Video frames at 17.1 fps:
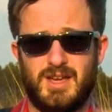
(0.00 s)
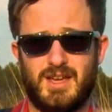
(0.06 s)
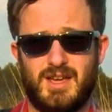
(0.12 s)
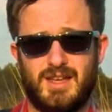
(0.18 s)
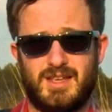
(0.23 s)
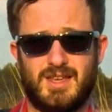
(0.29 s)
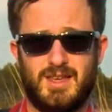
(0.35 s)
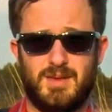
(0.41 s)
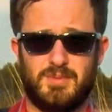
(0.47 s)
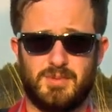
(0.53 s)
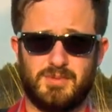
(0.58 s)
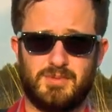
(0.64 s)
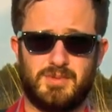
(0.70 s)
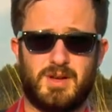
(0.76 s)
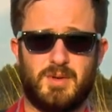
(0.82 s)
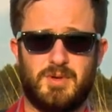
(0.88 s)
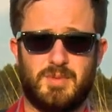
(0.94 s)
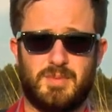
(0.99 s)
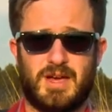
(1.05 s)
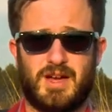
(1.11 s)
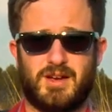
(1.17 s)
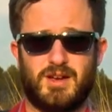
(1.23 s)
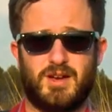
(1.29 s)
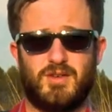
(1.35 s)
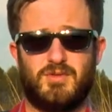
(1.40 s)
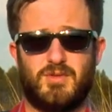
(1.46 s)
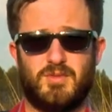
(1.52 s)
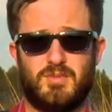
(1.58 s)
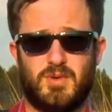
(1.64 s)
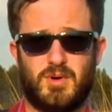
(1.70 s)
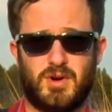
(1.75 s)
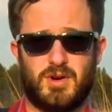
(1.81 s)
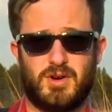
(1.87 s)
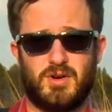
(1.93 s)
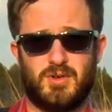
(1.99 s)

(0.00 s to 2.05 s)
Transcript: and keep coming back for more